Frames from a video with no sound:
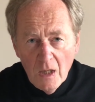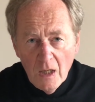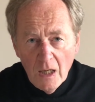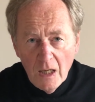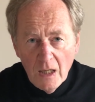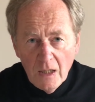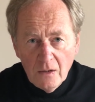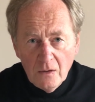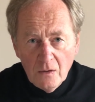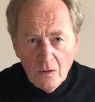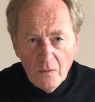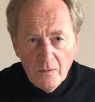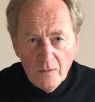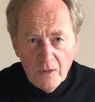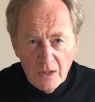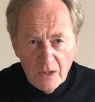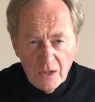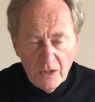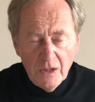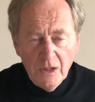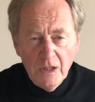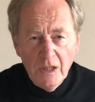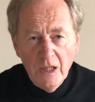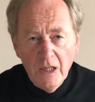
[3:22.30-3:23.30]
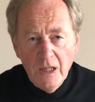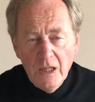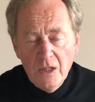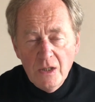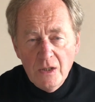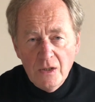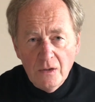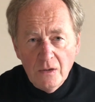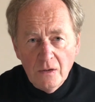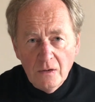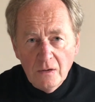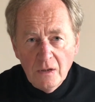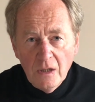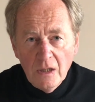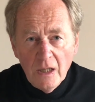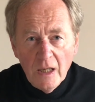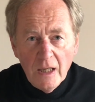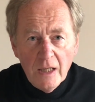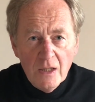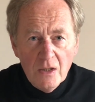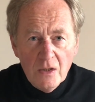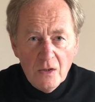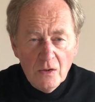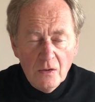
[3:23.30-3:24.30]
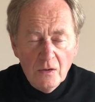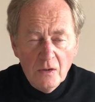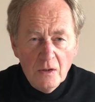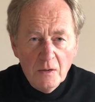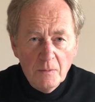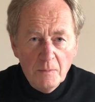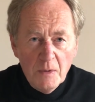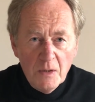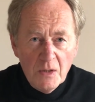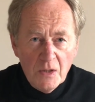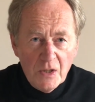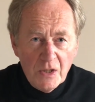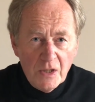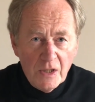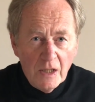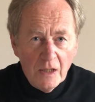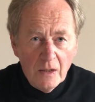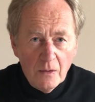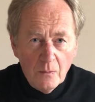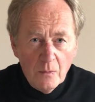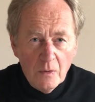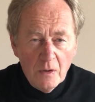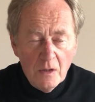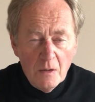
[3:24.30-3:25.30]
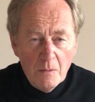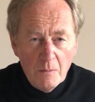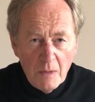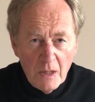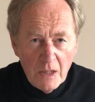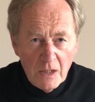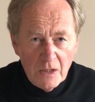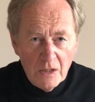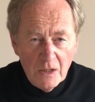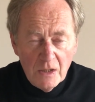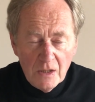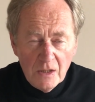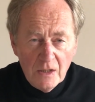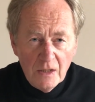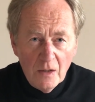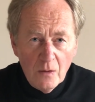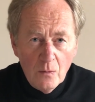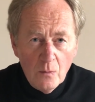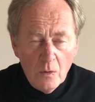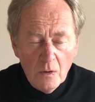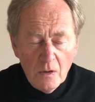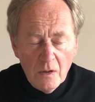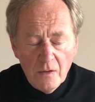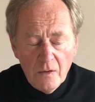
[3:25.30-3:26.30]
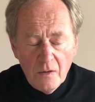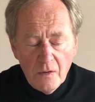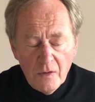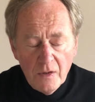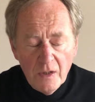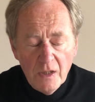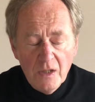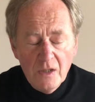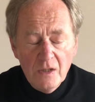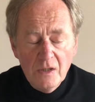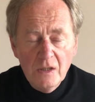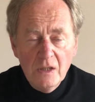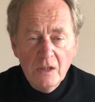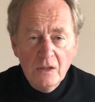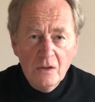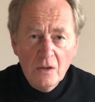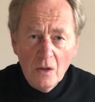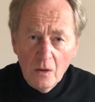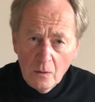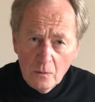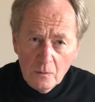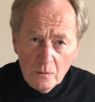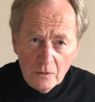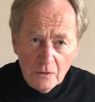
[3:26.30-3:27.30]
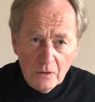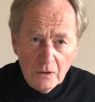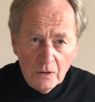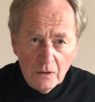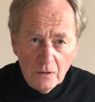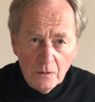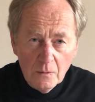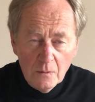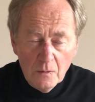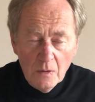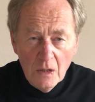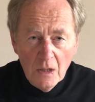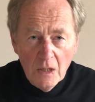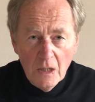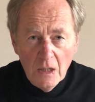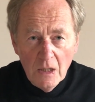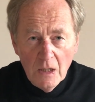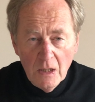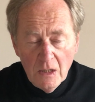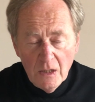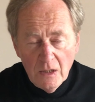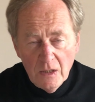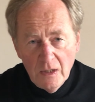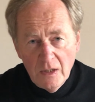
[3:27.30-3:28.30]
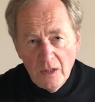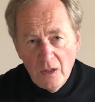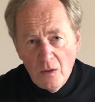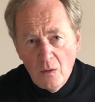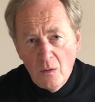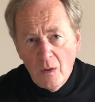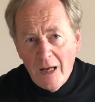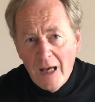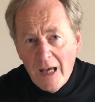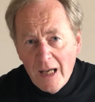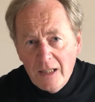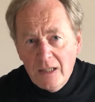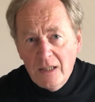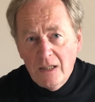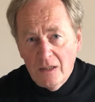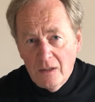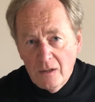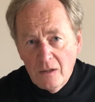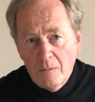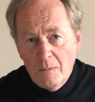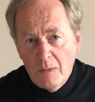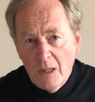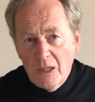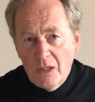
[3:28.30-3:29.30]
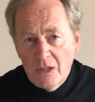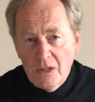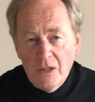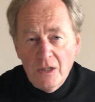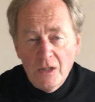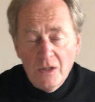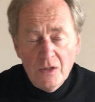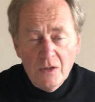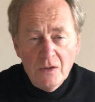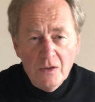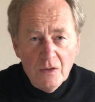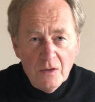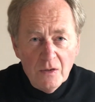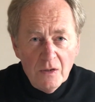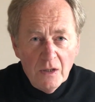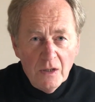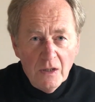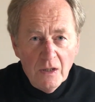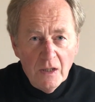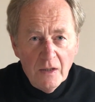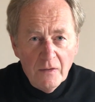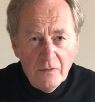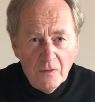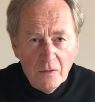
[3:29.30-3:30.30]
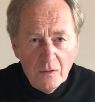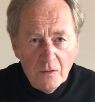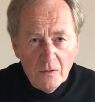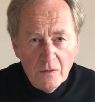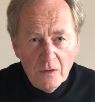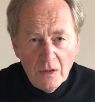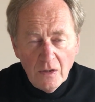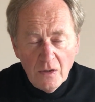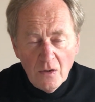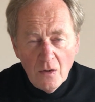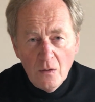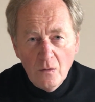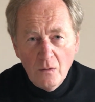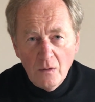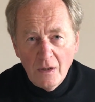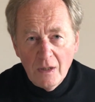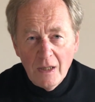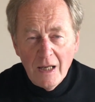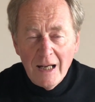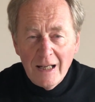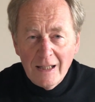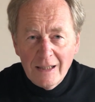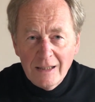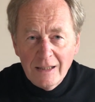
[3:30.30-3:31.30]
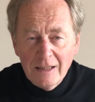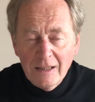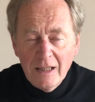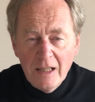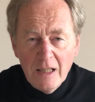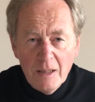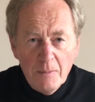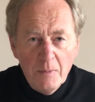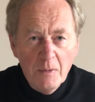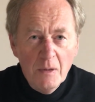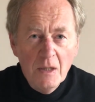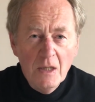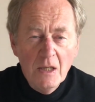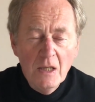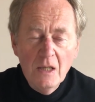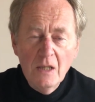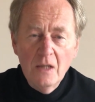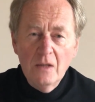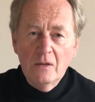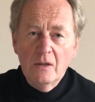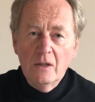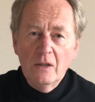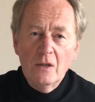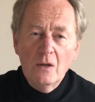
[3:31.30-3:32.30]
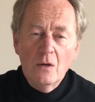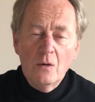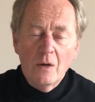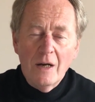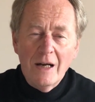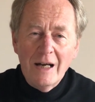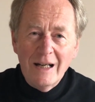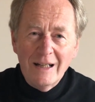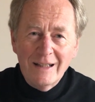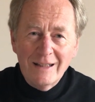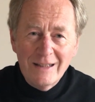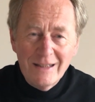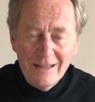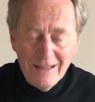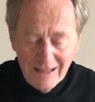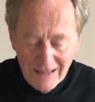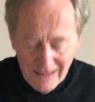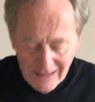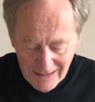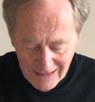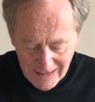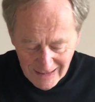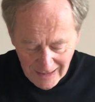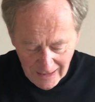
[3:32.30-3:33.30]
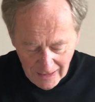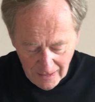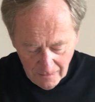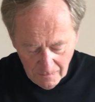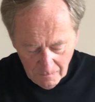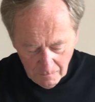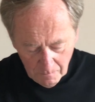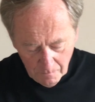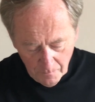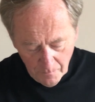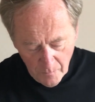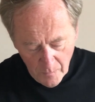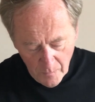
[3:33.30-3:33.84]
And on this occasion, the angel had been sent with a message. Now, one of the things they don't do, they don't edit the message that they're given. They don't ad lib, they don't add things in.